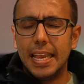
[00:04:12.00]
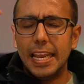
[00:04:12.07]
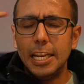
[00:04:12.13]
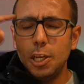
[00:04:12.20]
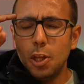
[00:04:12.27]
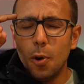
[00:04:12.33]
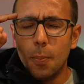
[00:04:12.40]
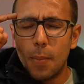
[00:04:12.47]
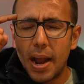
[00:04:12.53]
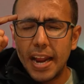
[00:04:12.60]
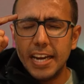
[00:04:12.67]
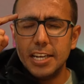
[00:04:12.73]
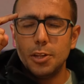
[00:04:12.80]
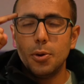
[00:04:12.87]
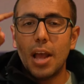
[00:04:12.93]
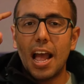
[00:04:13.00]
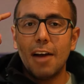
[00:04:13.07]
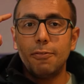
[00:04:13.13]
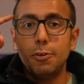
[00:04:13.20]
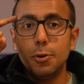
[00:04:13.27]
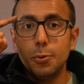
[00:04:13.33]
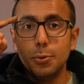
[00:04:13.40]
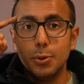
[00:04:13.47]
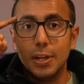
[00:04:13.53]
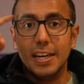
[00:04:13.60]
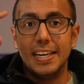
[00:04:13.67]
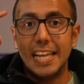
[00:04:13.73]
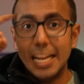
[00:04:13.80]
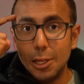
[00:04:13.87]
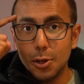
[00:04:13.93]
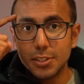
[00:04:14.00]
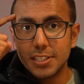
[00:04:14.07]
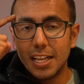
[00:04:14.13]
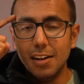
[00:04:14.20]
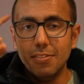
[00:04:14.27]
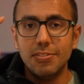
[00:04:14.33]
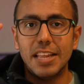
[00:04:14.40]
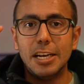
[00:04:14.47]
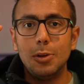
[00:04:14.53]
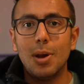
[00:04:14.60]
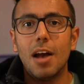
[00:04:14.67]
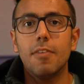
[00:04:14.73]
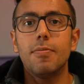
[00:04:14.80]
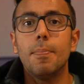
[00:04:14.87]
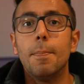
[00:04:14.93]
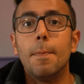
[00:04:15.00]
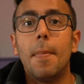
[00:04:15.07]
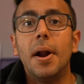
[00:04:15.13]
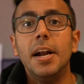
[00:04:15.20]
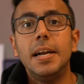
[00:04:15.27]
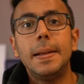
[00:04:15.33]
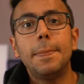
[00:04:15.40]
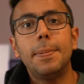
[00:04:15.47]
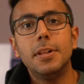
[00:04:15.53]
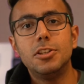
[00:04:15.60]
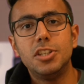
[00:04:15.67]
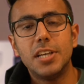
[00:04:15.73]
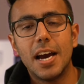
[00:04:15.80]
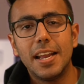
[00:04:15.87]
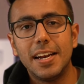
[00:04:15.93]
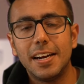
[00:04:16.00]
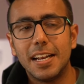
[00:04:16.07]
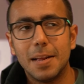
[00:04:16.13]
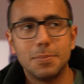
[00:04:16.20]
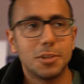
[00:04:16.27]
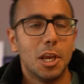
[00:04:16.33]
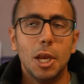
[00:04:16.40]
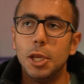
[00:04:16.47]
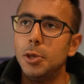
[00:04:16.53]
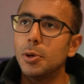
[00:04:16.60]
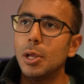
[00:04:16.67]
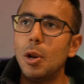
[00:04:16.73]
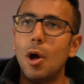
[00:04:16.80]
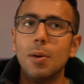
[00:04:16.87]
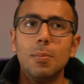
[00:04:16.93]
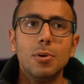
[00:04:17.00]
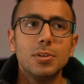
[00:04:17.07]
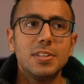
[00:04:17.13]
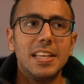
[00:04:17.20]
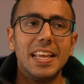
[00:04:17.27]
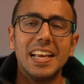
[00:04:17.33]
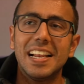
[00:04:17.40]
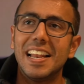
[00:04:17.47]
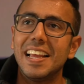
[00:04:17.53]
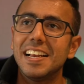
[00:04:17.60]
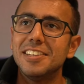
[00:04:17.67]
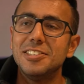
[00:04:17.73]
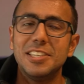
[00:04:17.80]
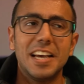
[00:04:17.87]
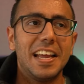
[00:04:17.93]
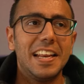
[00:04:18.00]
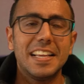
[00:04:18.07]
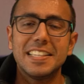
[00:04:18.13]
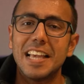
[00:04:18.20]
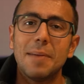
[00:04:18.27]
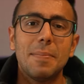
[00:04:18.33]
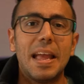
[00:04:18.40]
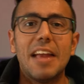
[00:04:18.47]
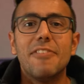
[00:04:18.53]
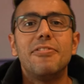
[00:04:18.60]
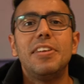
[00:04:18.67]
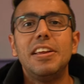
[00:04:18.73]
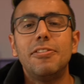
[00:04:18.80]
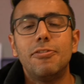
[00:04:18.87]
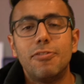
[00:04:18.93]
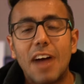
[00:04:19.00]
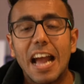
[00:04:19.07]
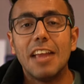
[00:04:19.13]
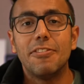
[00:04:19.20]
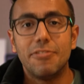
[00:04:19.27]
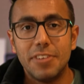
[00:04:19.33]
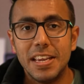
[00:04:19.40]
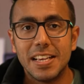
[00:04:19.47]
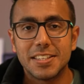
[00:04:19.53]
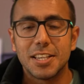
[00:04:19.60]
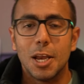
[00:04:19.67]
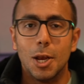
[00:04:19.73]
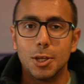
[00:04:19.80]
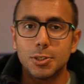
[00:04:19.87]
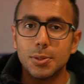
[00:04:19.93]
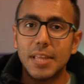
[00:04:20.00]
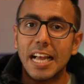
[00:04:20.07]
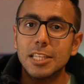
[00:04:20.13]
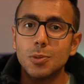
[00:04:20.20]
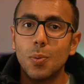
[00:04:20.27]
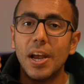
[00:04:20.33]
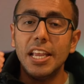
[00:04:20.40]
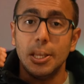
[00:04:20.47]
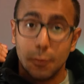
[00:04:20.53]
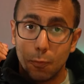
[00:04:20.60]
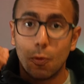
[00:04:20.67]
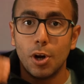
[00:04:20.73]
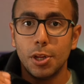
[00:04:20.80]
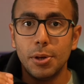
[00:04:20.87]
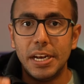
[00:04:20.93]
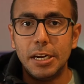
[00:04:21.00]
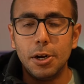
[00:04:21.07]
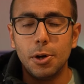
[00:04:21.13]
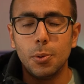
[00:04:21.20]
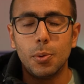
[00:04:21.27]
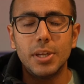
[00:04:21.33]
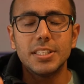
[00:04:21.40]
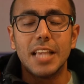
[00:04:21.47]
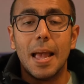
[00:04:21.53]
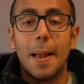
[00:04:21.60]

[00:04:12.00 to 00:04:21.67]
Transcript: in your mind, you have to tell yourself that you have multiple GRE attempts. You can almost take like a GRE exam every 5 weeks. So that's why what you need to do is